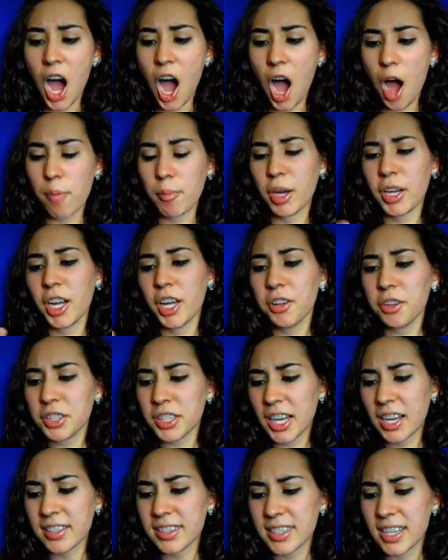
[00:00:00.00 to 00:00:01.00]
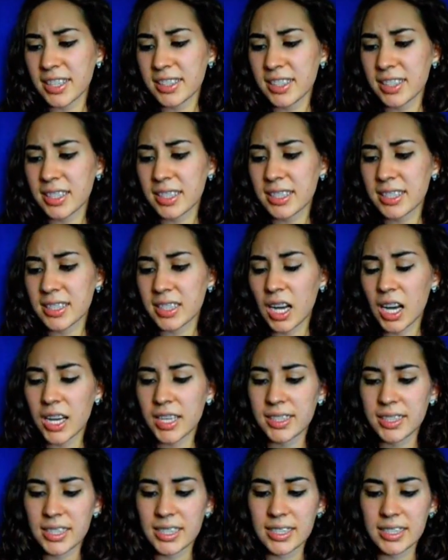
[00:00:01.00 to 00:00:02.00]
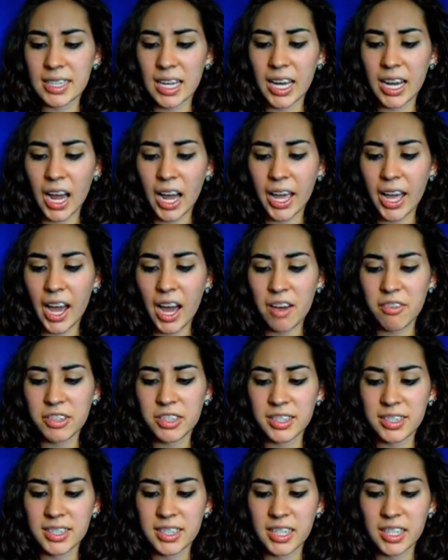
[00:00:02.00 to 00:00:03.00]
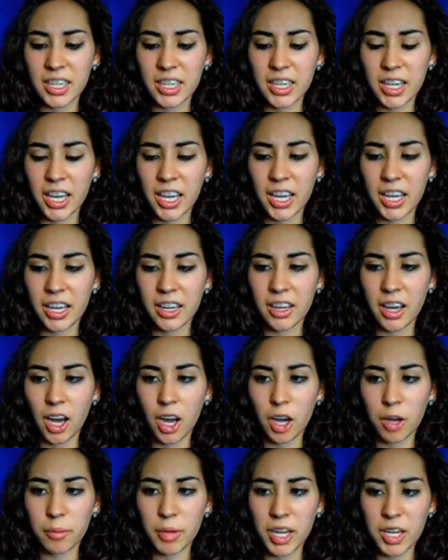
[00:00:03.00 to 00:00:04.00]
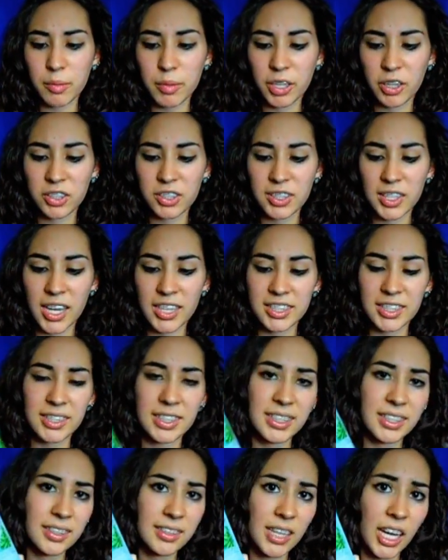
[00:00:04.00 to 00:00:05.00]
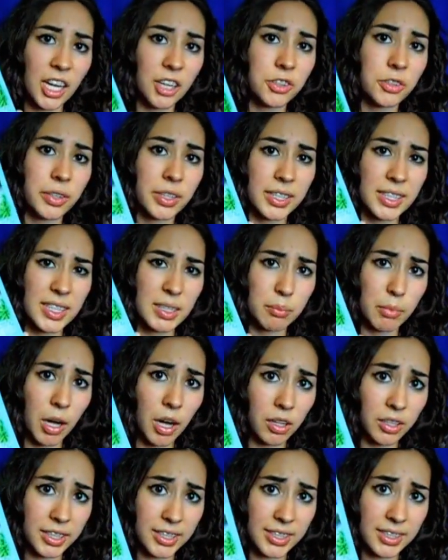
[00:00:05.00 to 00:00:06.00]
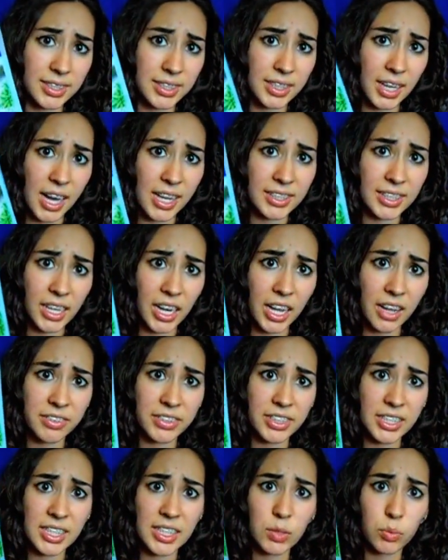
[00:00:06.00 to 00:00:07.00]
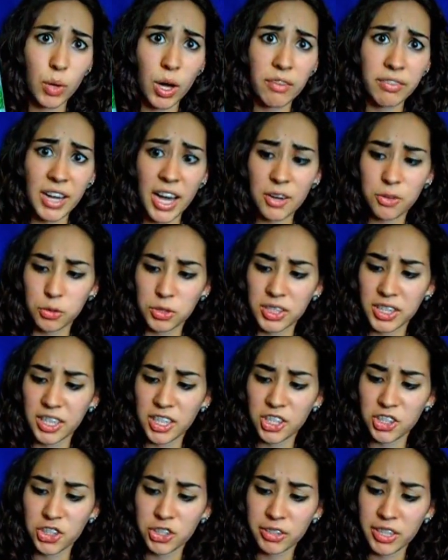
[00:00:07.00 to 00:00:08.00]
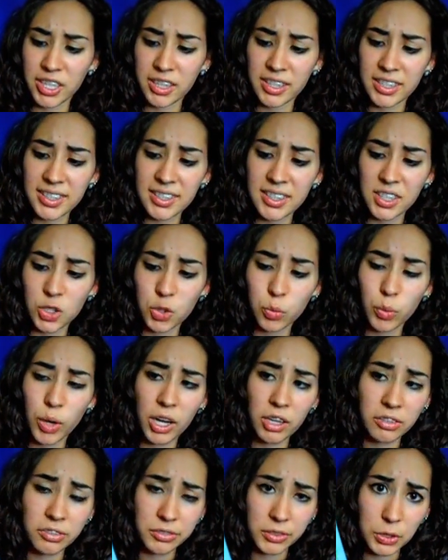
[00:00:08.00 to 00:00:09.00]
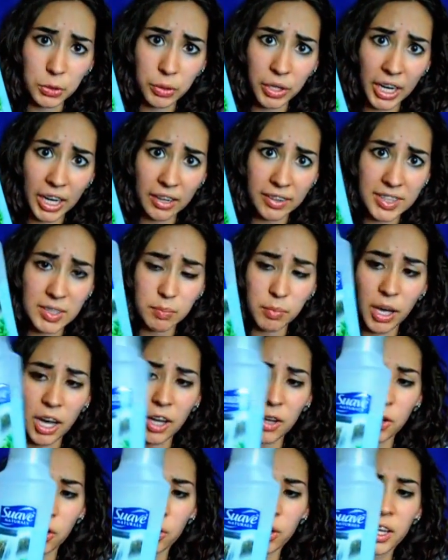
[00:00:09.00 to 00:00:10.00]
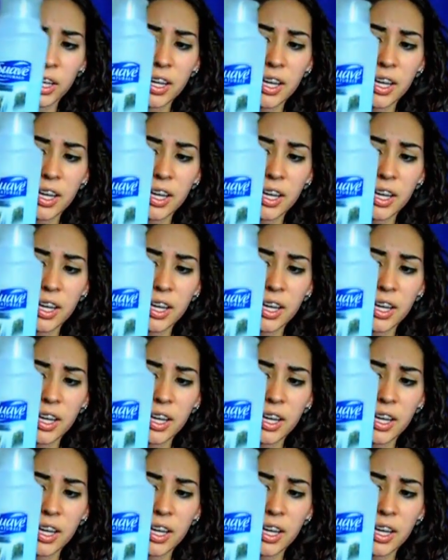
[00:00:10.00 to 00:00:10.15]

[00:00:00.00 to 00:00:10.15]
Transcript: Another downside to this size is that I haven't seen it in any bigger sizes. This is actually the smallest size that I have seen Suave Naturals conditioner in. This is a 12 fluid ounce bottle.